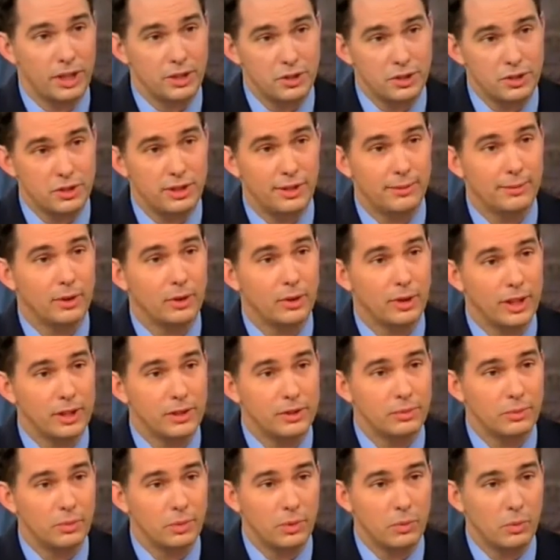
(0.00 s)
not just
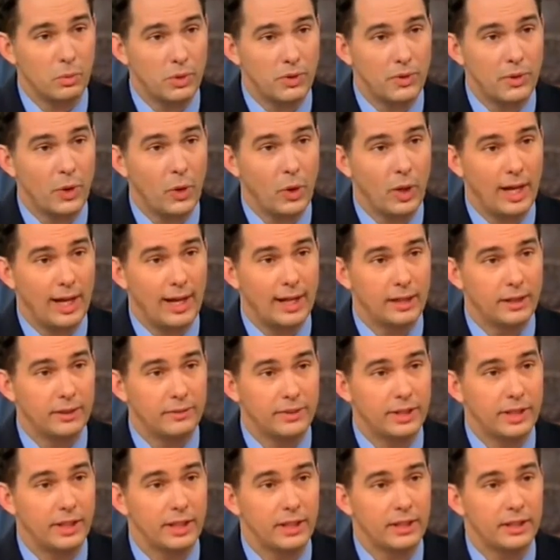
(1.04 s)
Democrats, with, with the lack
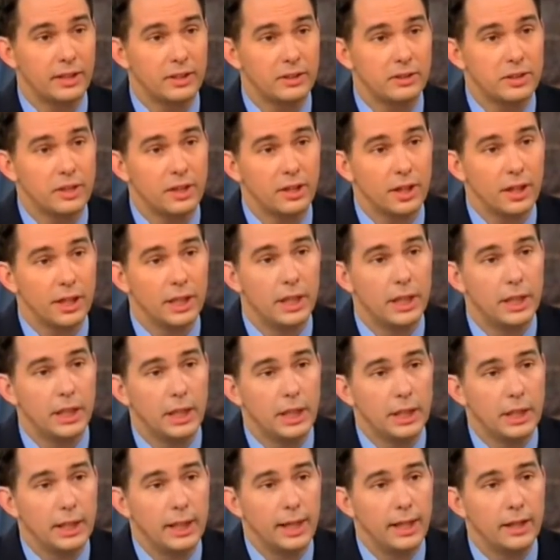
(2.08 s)
of getting things done.
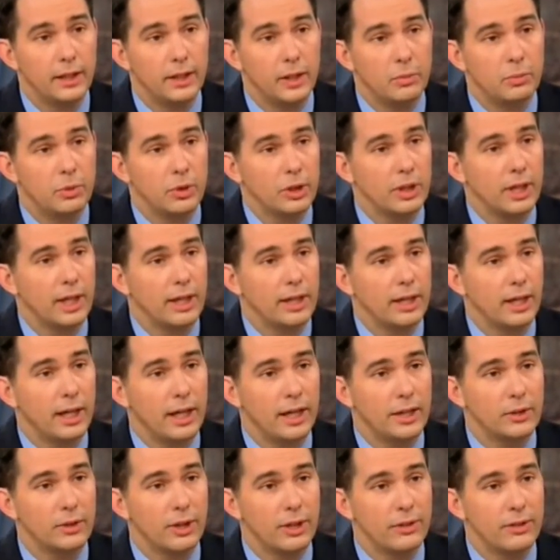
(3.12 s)
And in the book, I
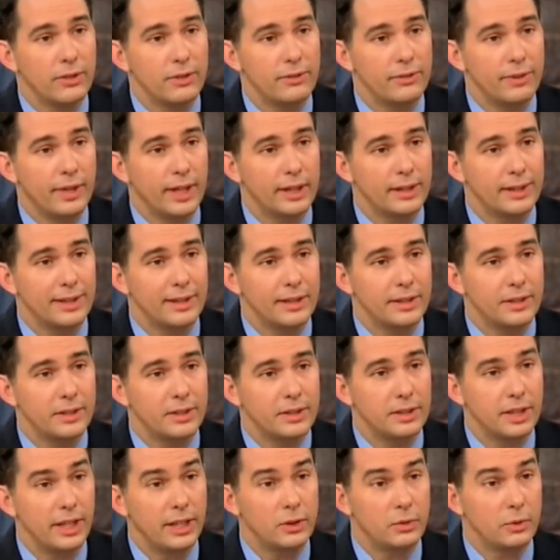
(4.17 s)
contrast the fact that in
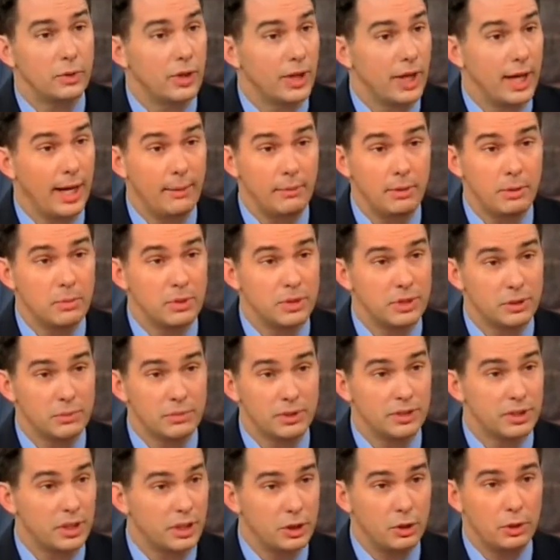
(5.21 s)
the states where the
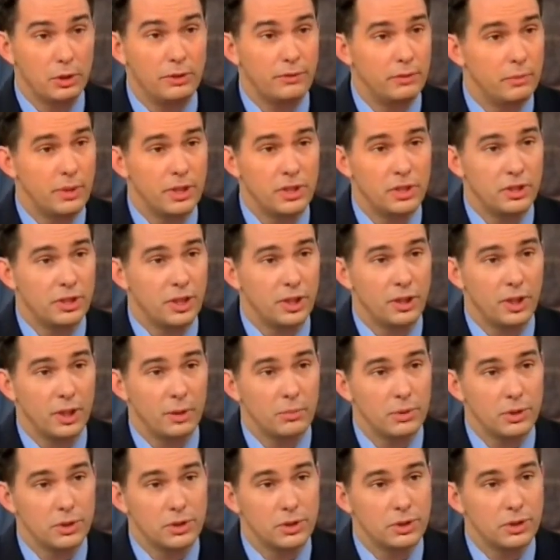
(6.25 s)
optimism is, and you even mentioned the
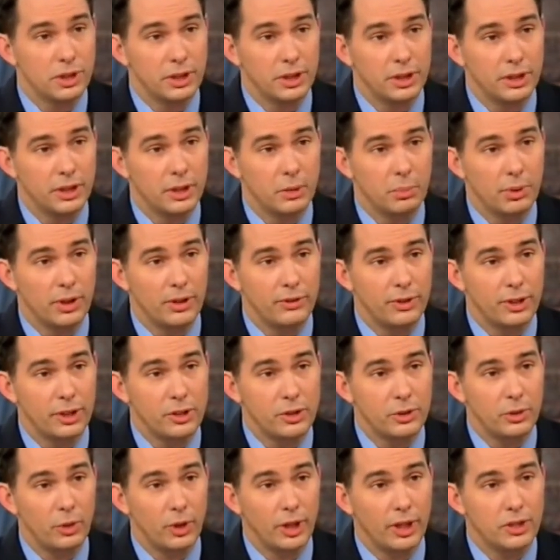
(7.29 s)
numbers in the
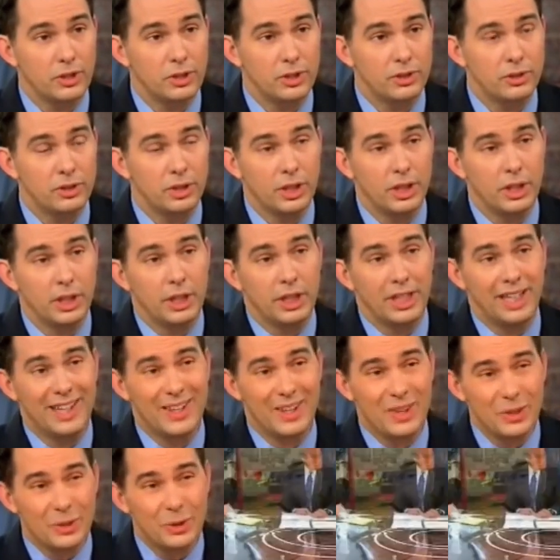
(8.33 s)
presidential elections, in